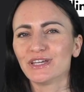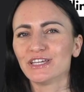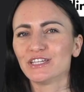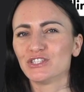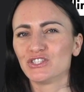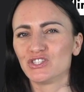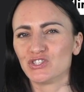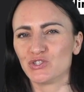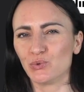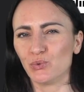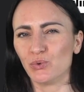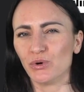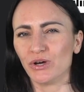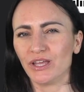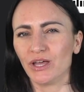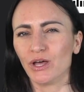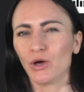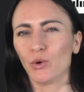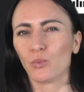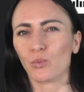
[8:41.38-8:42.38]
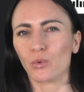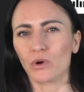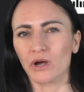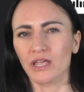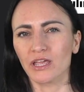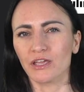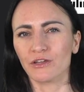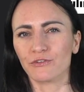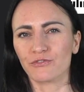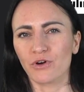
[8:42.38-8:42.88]
enjoy
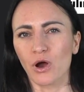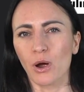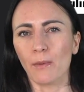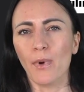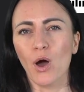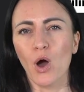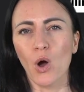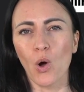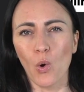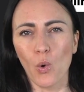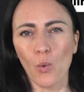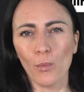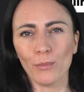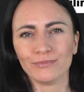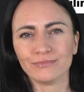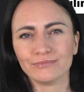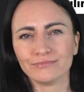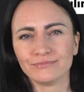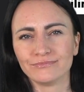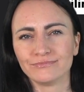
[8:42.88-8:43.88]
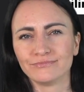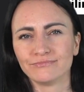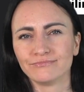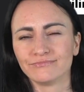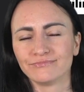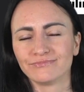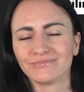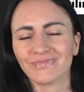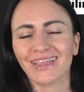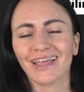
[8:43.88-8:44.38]
working from home?
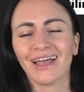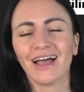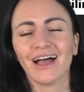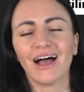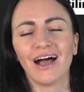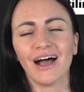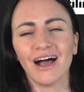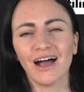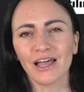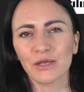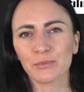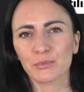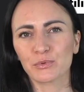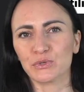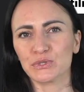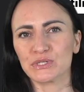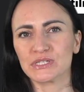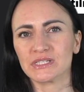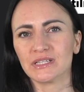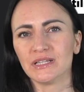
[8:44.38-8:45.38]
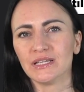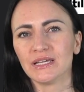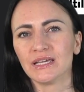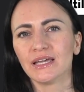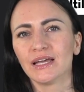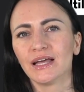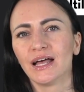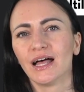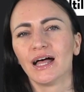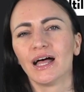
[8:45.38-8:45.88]
I personally
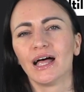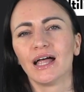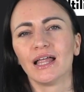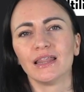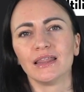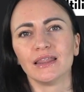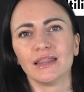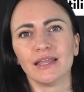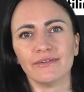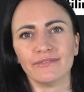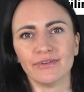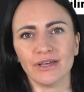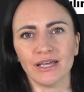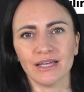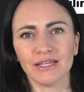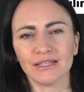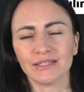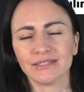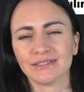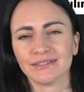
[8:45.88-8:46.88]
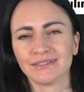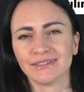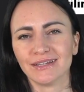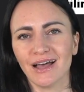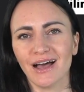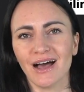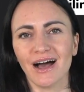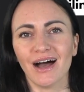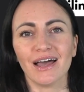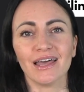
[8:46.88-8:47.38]
love it.
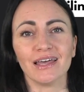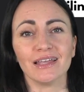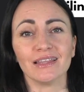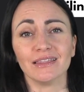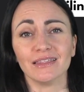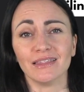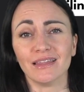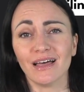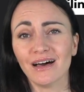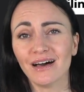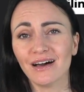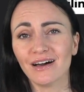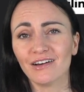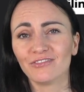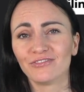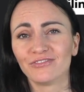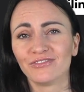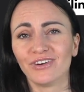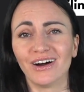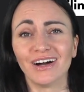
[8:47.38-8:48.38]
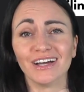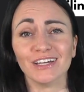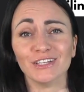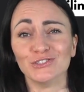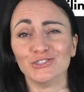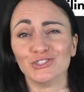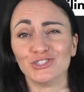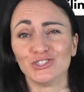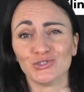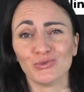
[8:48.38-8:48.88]
I
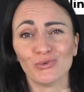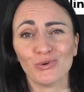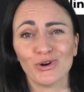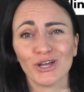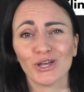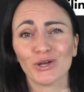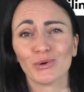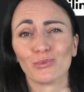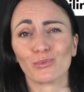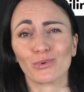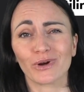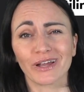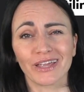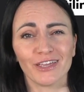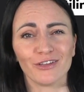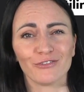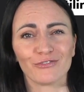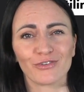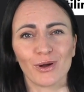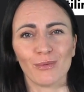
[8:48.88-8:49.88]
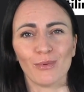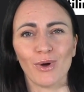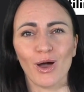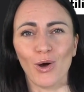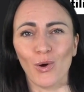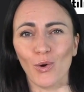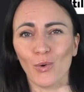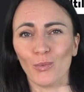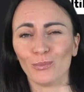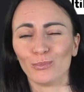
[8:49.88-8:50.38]
enjoy working from
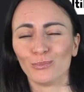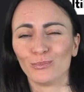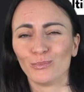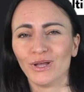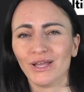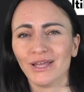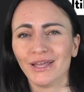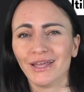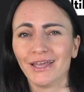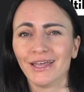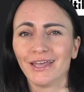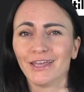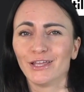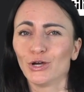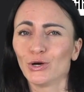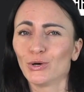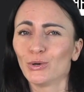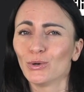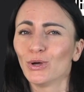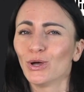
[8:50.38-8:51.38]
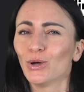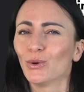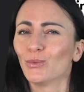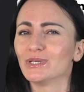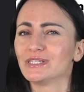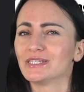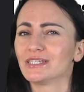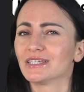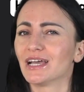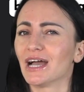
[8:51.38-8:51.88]
home. You know,
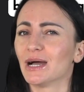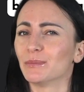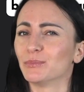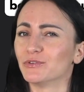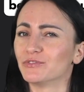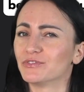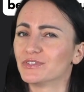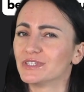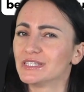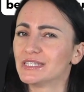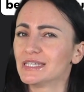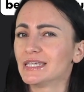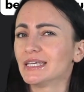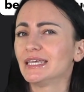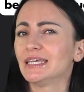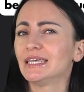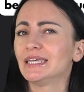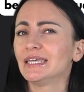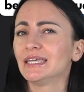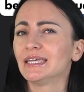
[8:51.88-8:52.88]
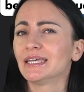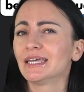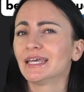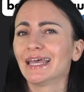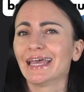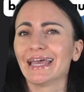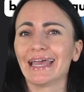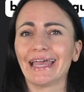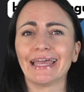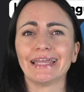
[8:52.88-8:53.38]
with a cup of tea
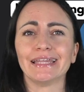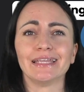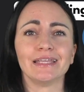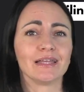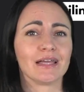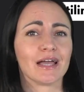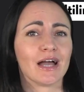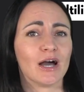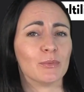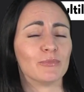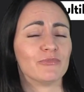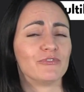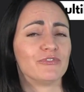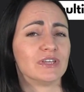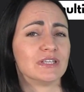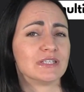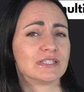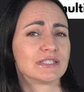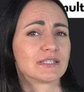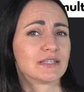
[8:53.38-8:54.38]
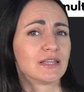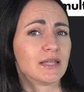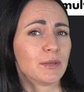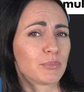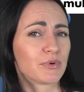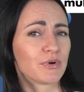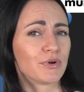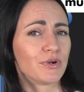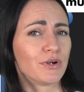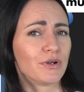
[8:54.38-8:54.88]
and in comfy
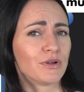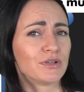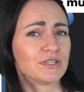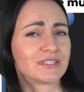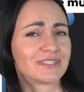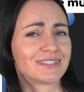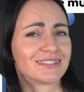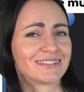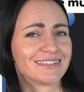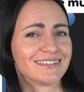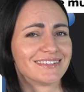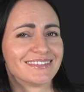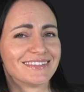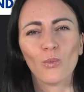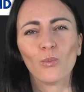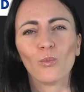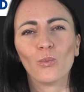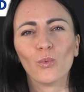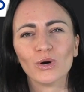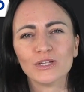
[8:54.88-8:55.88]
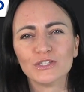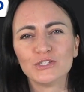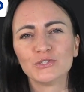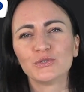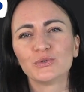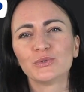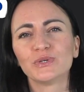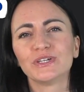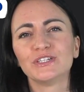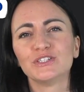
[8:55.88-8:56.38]
slippers. What do
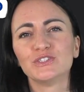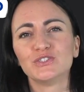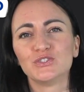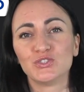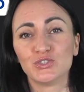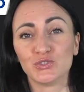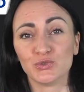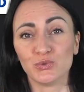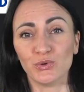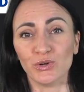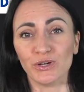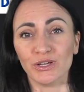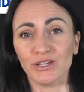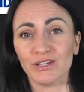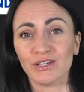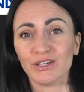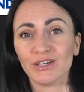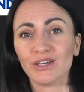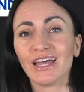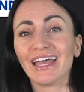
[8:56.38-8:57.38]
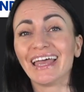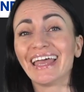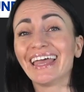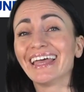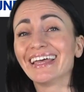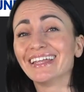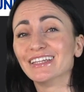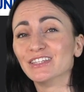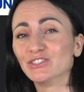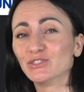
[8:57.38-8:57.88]
you enjoy
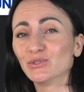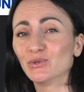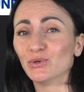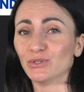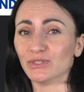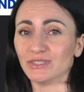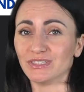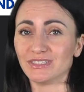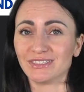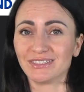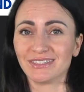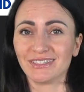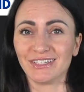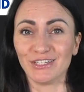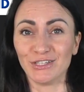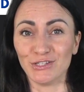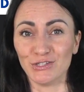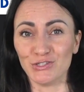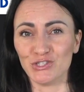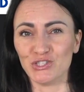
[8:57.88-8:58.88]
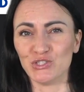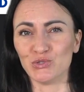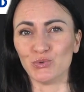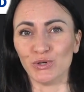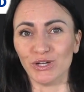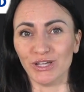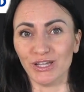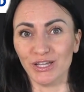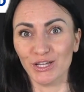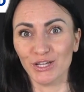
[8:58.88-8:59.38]
and don't
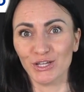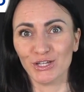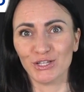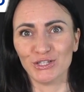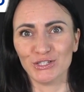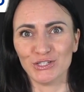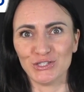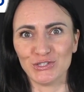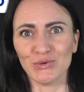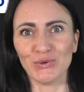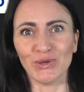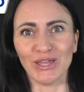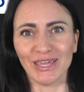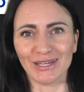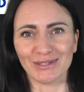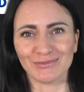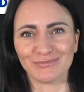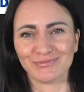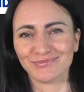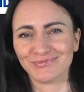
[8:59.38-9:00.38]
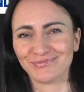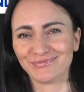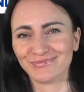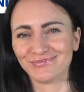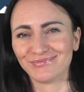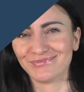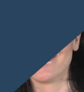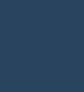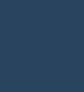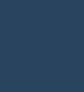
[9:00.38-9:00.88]
enjoy doing?
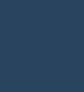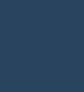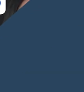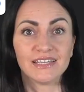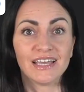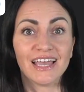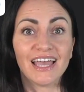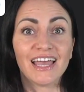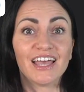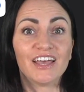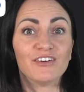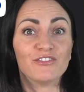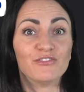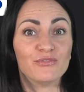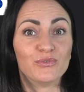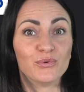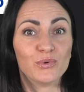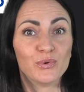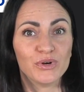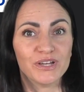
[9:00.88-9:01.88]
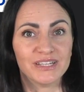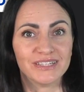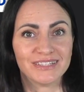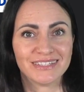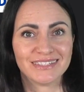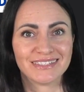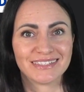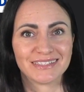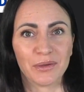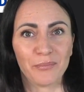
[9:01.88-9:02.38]
To avoid
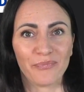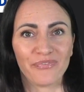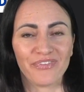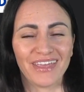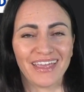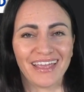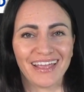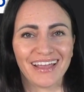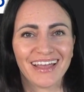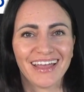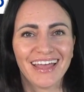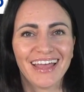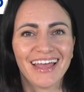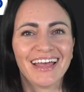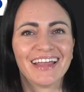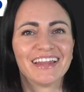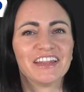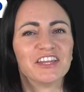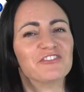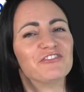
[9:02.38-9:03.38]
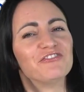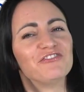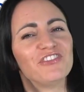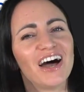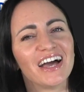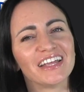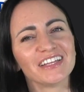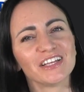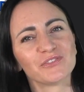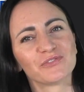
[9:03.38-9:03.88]
something. The final